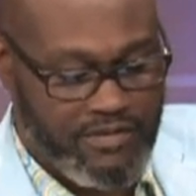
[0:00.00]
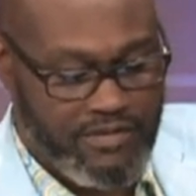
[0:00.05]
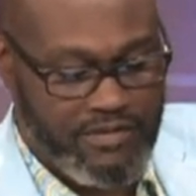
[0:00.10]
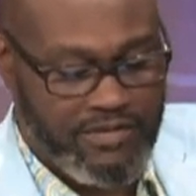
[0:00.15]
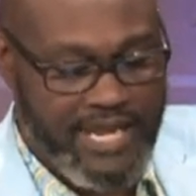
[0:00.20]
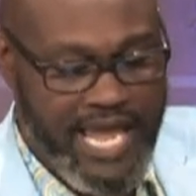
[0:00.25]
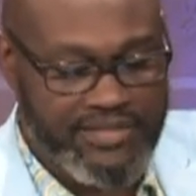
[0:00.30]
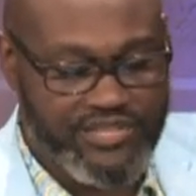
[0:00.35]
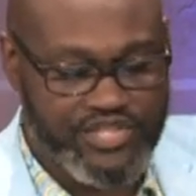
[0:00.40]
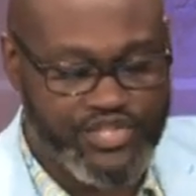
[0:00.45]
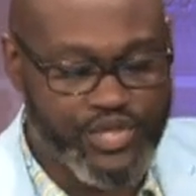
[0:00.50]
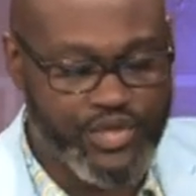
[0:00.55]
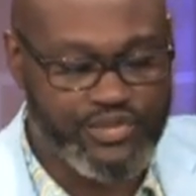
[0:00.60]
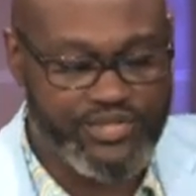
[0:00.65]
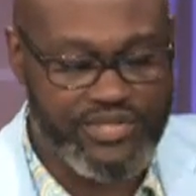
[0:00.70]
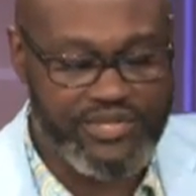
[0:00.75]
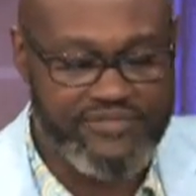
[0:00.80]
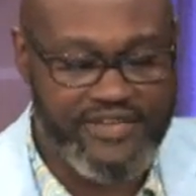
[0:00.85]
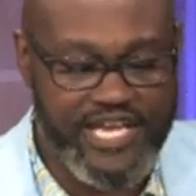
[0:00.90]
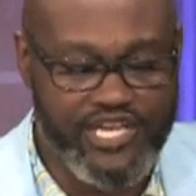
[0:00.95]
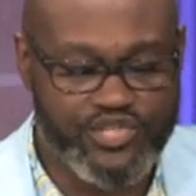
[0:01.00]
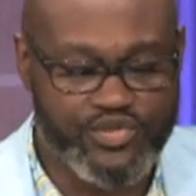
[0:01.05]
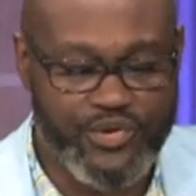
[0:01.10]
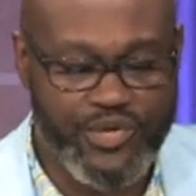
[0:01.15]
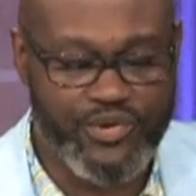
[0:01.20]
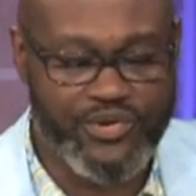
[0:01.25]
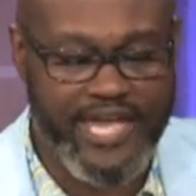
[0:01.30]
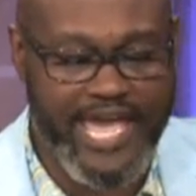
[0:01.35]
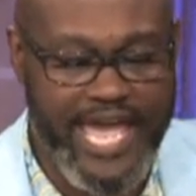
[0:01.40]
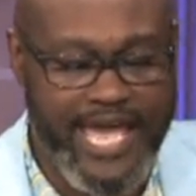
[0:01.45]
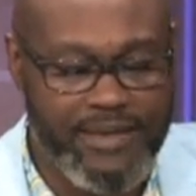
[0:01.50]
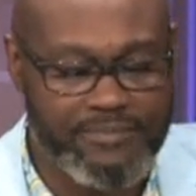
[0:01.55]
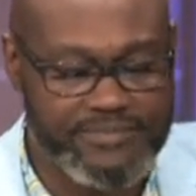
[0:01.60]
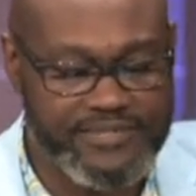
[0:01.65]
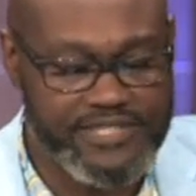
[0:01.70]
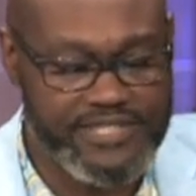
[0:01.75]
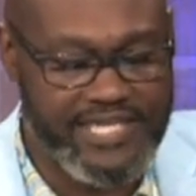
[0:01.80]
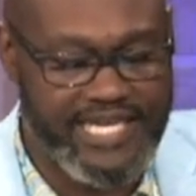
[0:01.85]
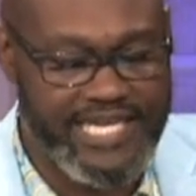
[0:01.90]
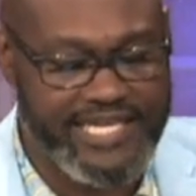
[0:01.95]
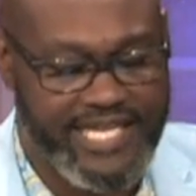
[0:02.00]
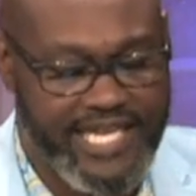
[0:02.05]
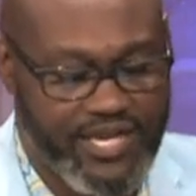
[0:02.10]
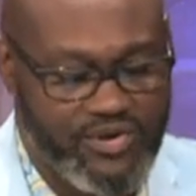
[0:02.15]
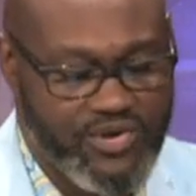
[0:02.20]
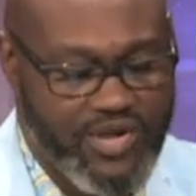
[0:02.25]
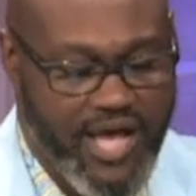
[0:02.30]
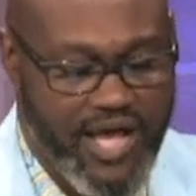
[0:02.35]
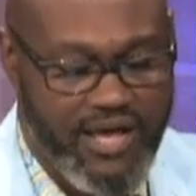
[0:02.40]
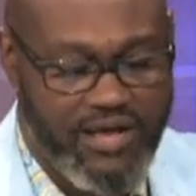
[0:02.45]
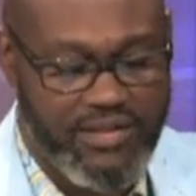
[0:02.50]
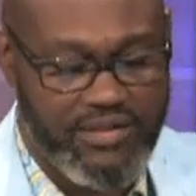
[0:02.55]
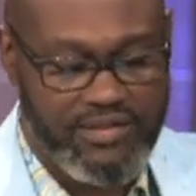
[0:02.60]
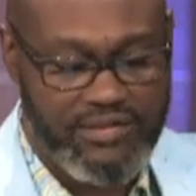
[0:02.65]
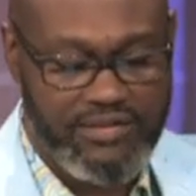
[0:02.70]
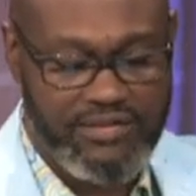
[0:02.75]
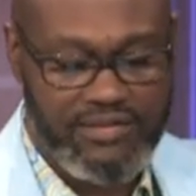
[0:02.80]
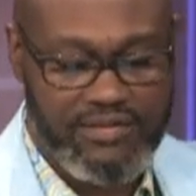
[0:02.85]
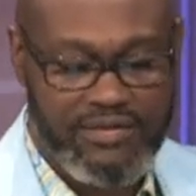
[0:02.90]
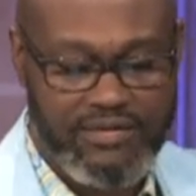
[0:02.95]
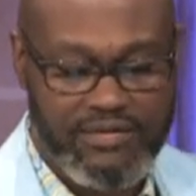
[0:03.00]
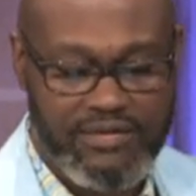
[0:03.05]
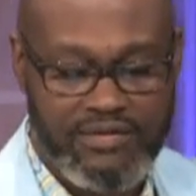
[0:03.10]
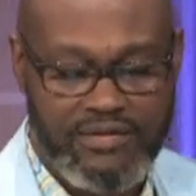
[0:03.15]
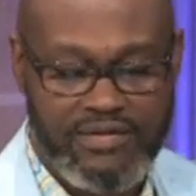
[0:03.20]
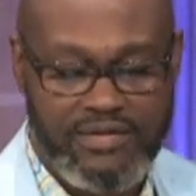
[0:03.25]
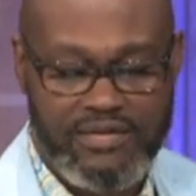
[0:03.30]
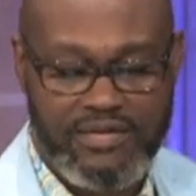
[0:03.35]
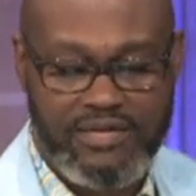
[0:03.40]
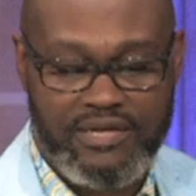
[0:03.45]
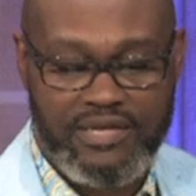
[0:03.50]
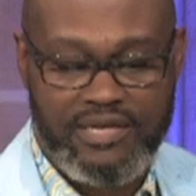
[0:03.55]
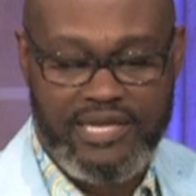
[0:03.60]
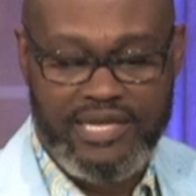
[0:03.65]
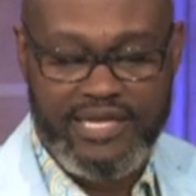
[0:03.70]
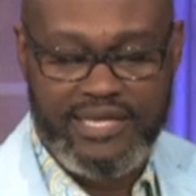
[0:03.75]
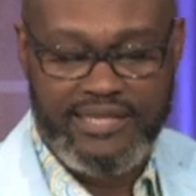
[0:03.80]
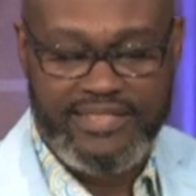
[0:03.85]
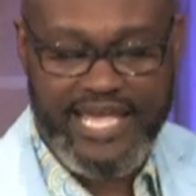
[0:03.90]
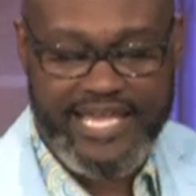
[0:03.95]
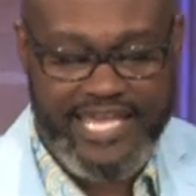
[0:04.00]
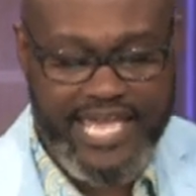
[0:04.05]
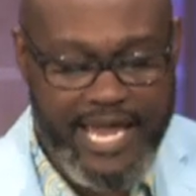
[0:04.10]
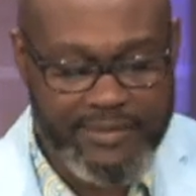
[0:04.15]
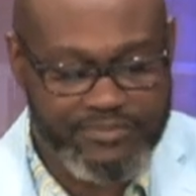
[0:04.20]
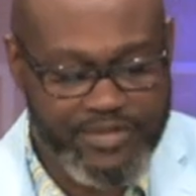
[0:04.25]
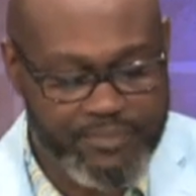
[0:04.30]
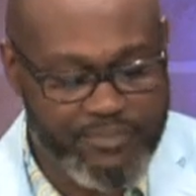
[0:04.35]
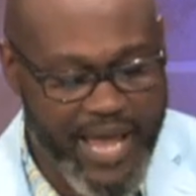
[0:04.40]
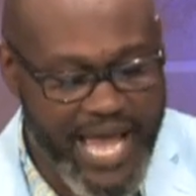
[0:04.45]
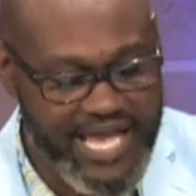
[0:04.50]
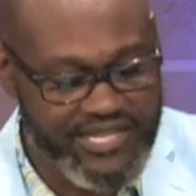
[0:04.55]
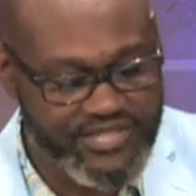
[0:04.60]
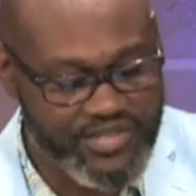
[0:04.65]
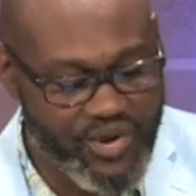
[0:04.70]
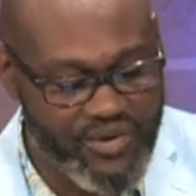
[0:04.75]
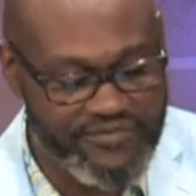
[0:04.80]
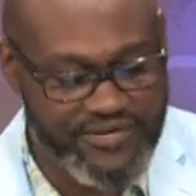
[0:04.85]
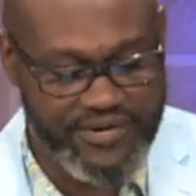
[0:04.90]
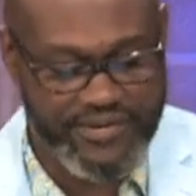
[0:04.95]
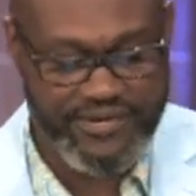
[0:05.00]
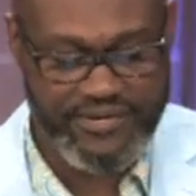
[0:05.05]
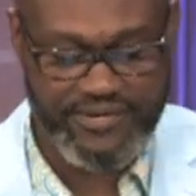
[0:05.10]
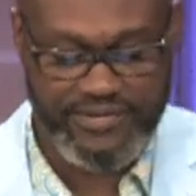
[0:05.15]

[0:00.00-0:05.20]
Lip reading: Now the children of Israel camped in Gilgal. They kept the Passover.